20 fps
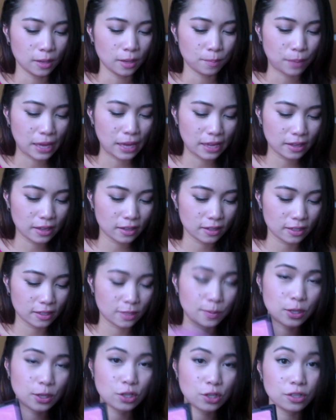pink,
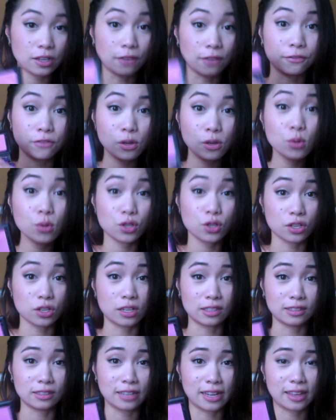especially a
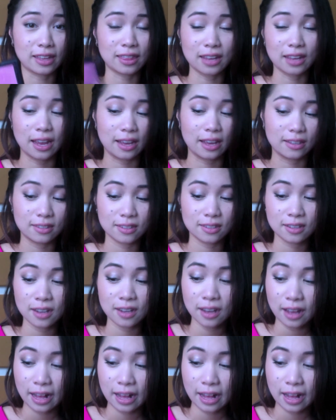fuchsia like this.